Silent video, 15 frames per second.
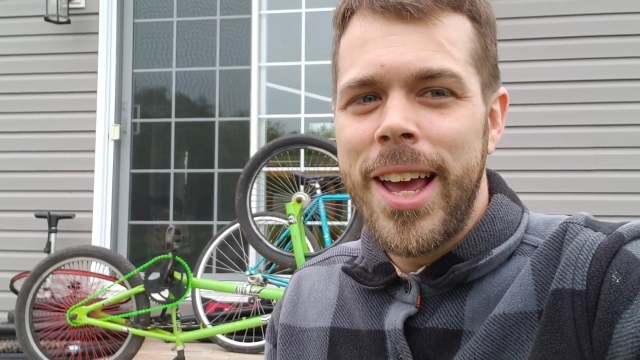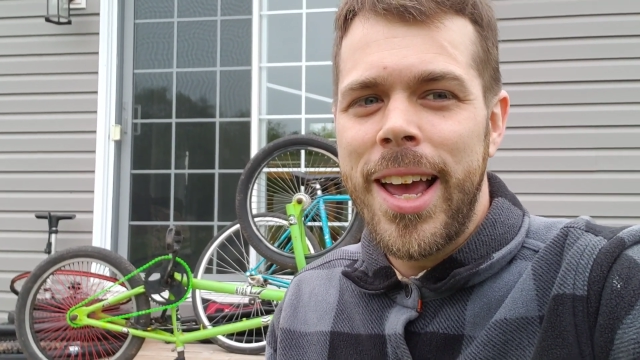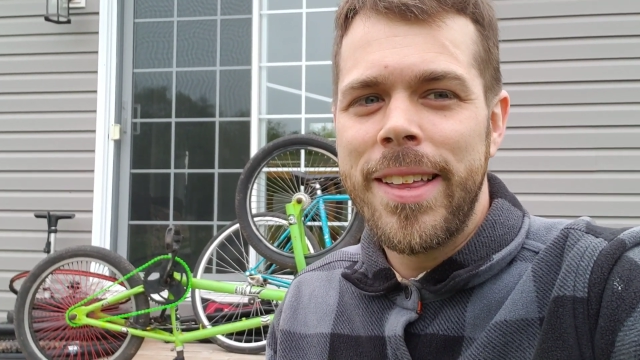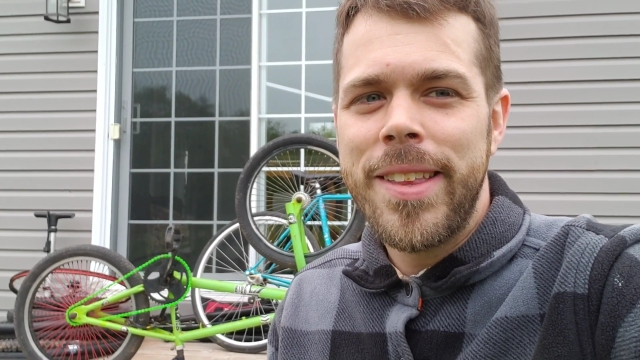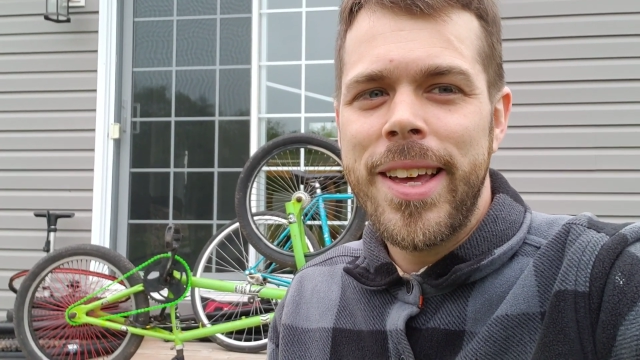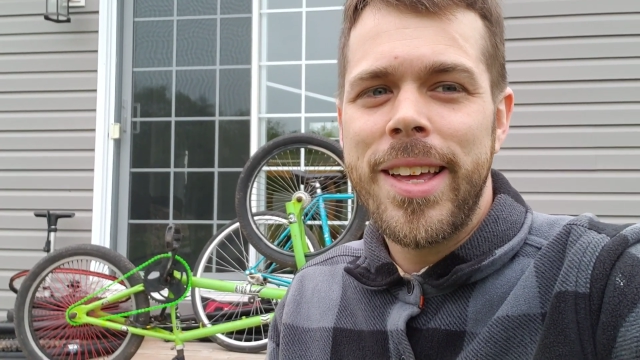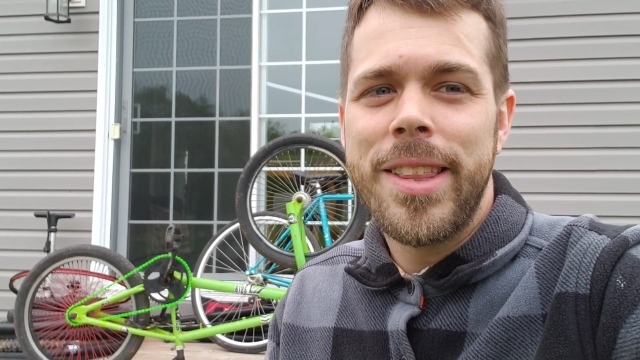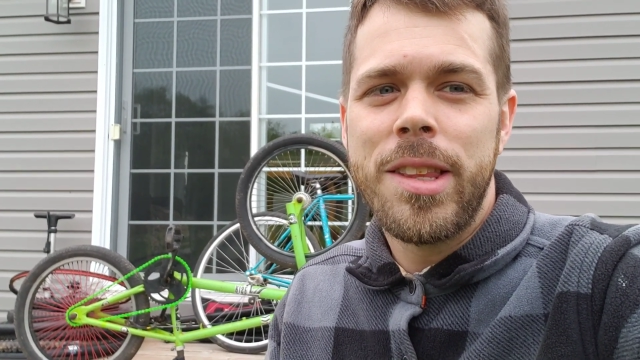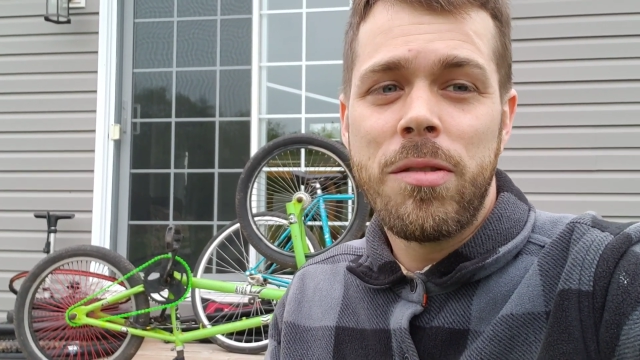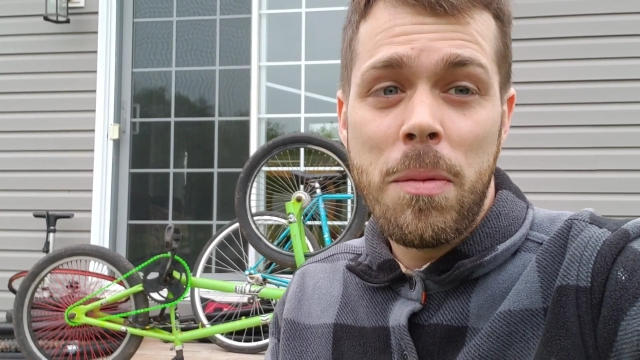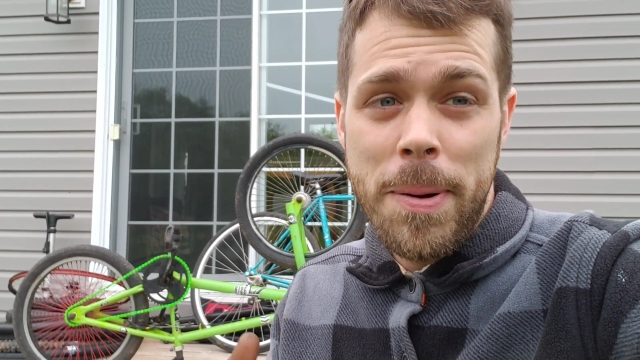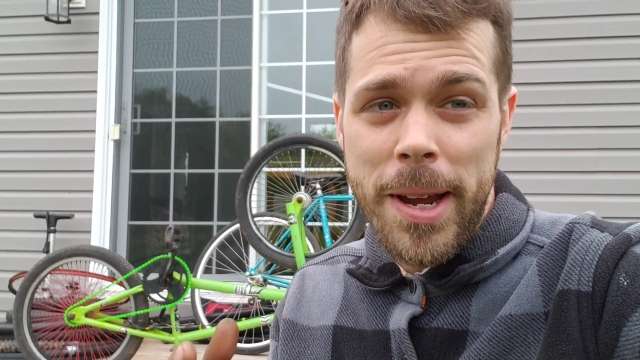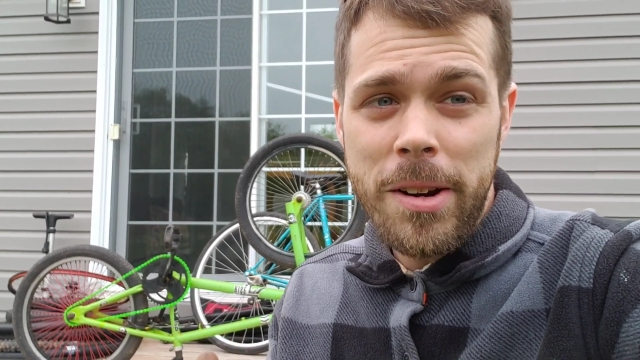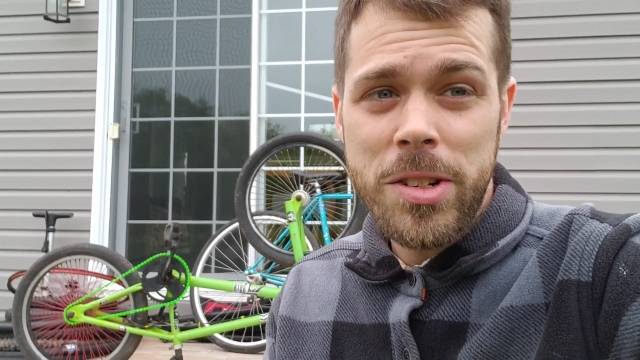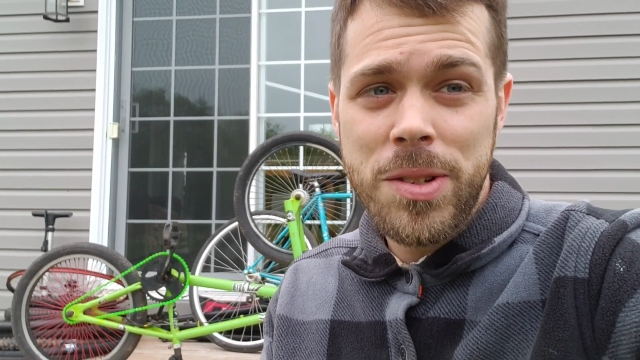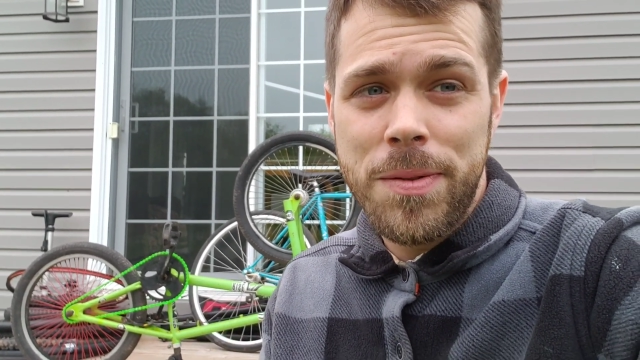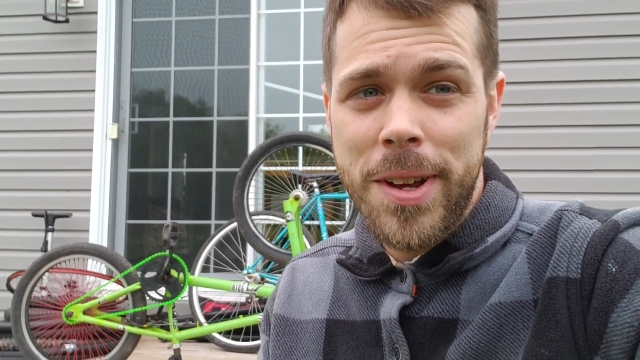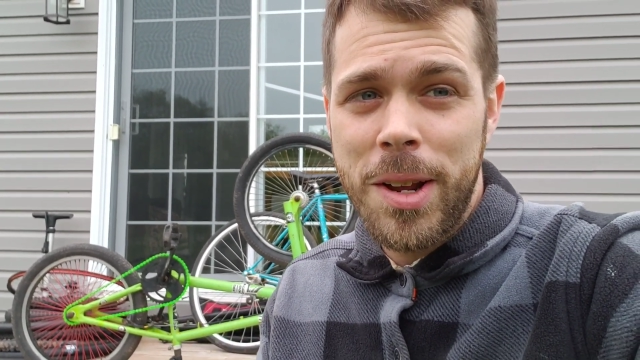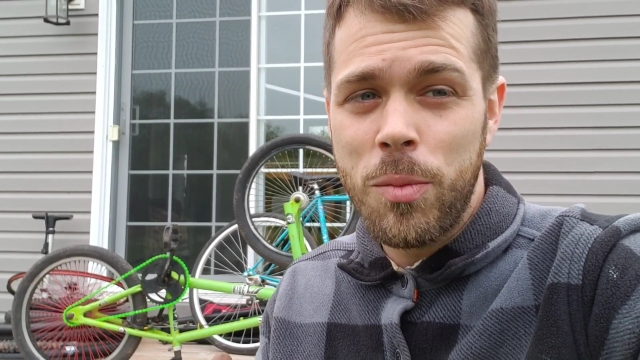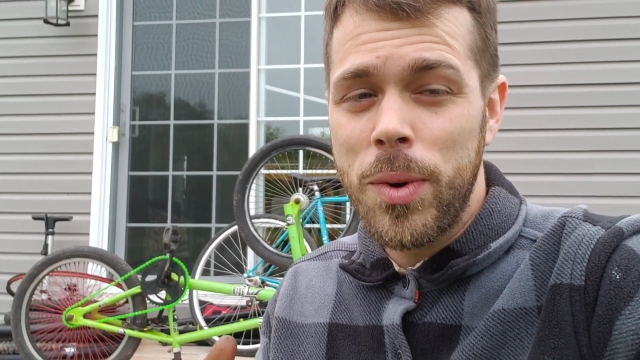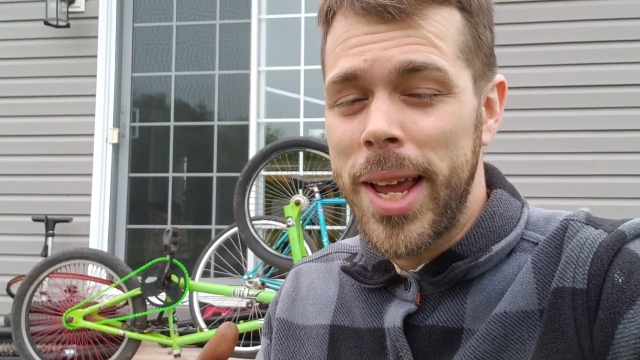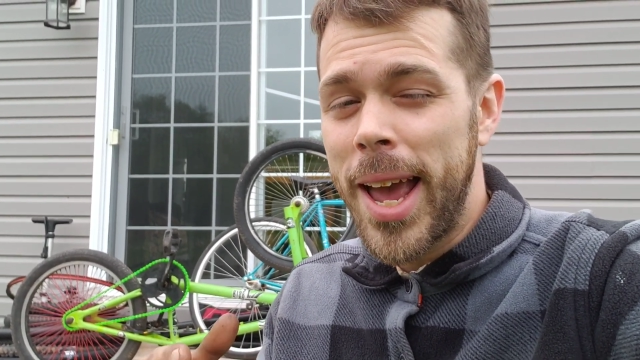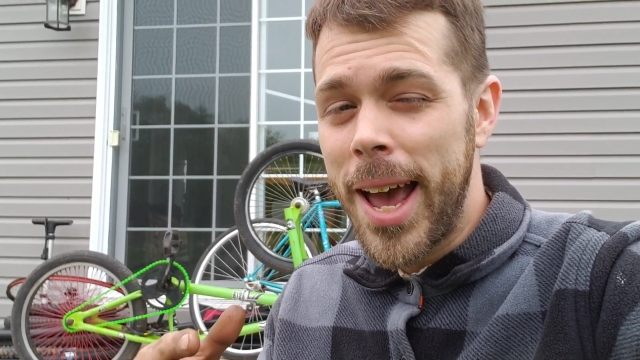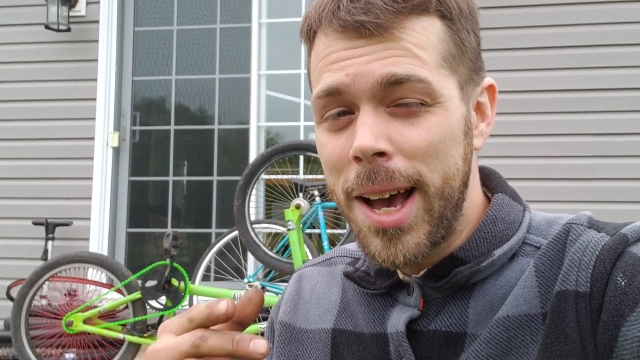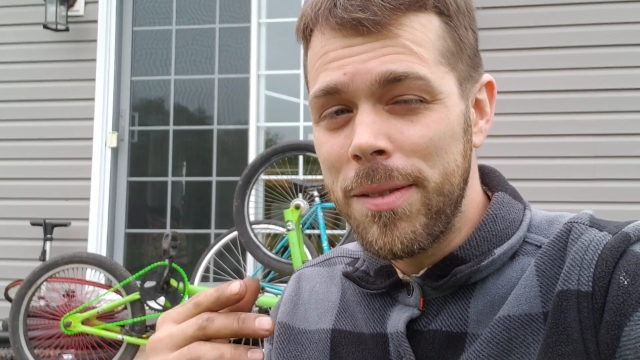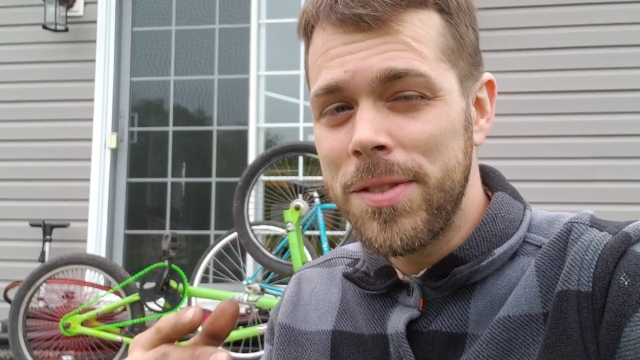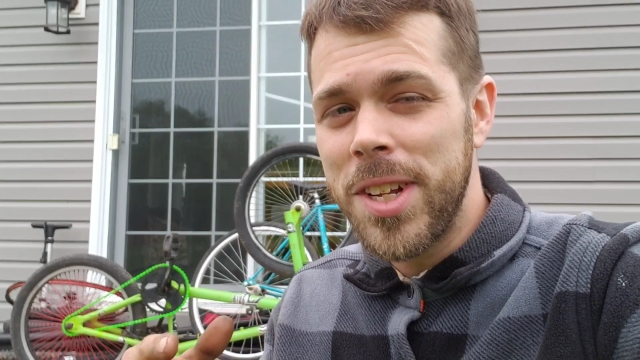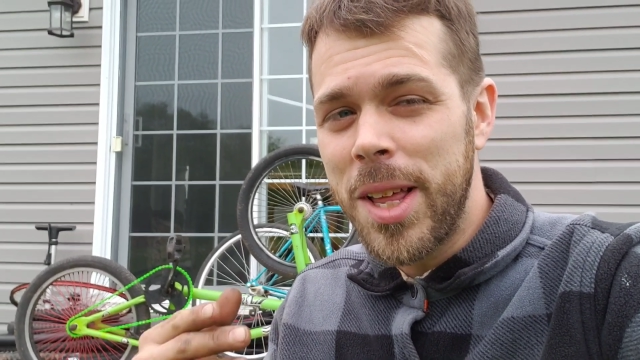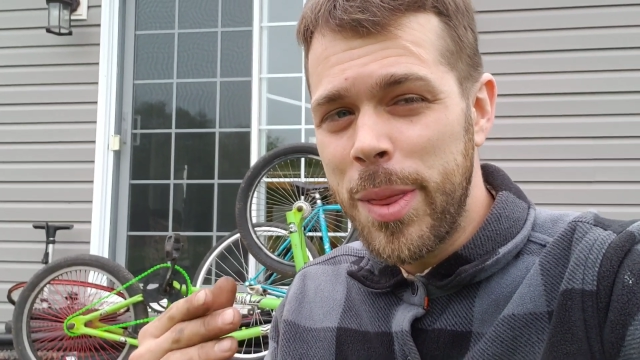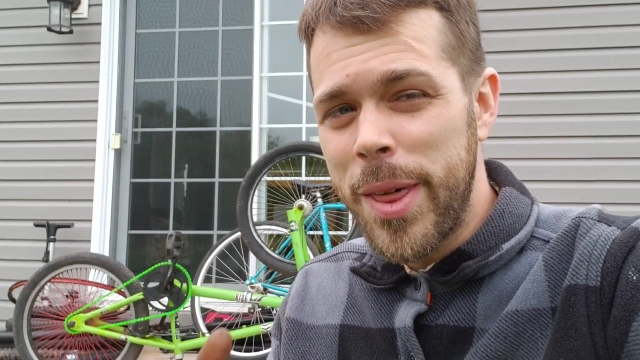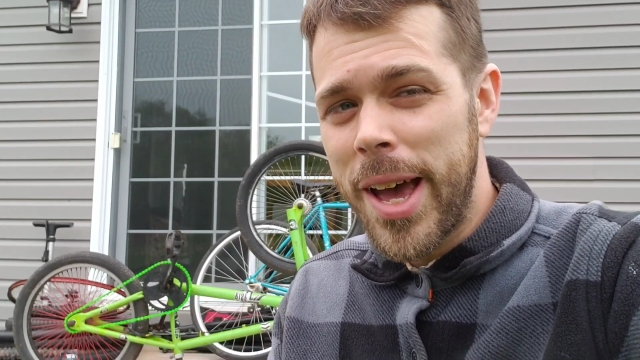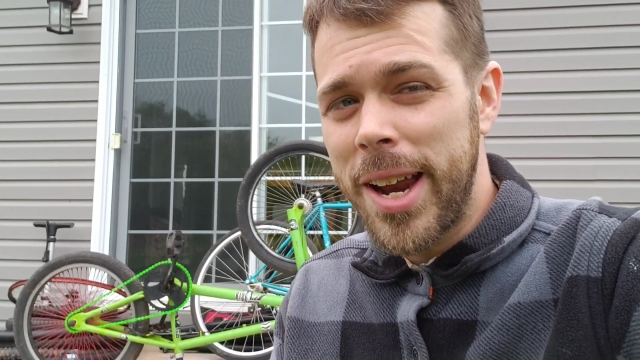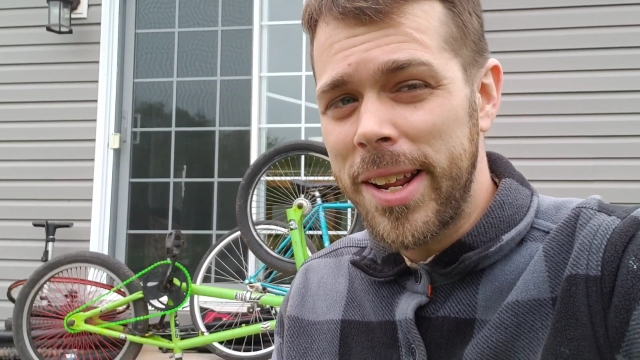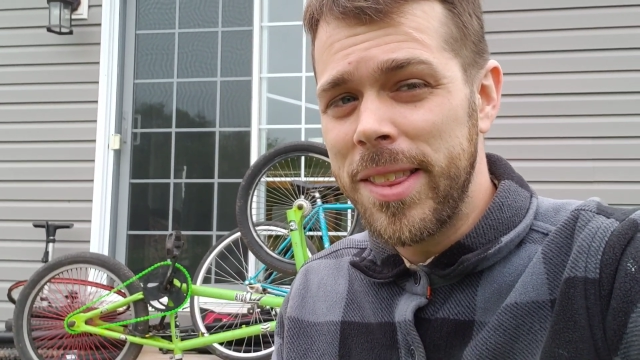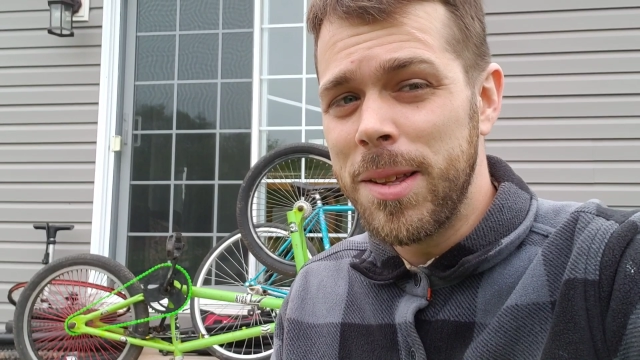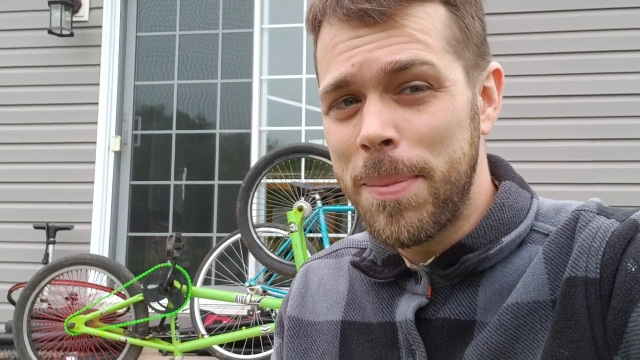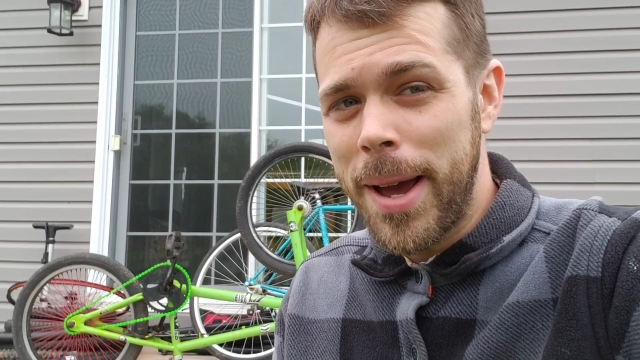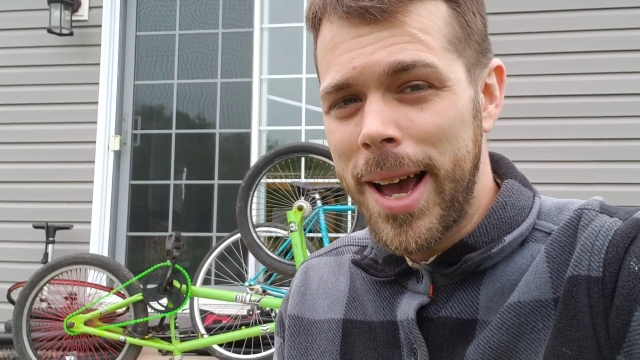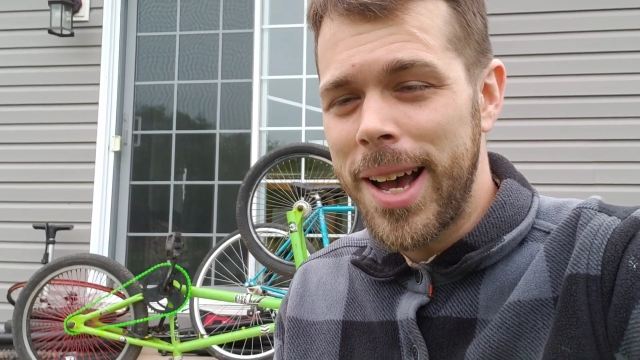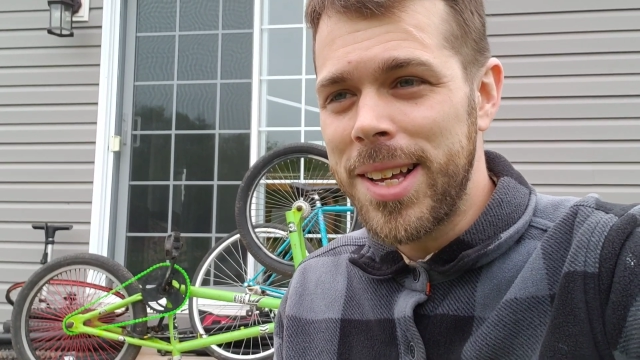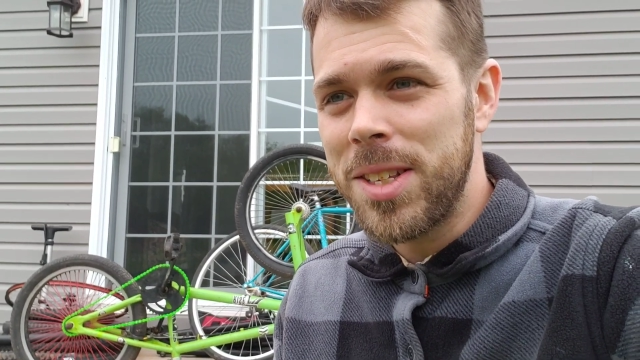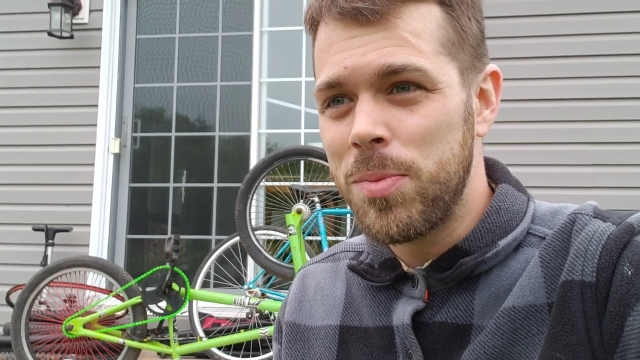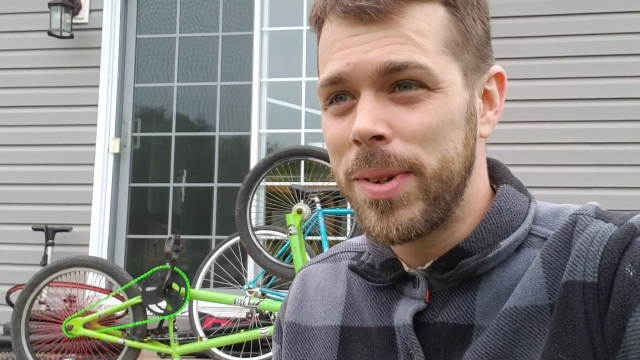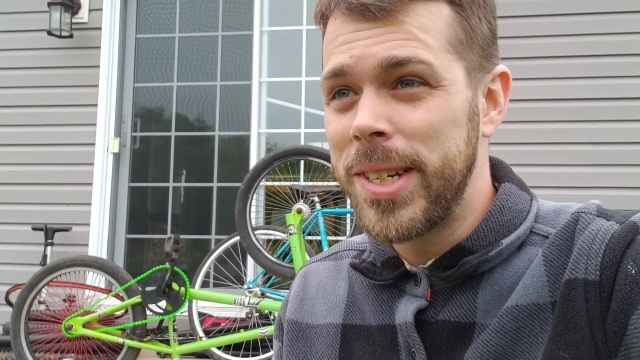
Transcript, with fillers: And then the repairs event, we have done that in the past.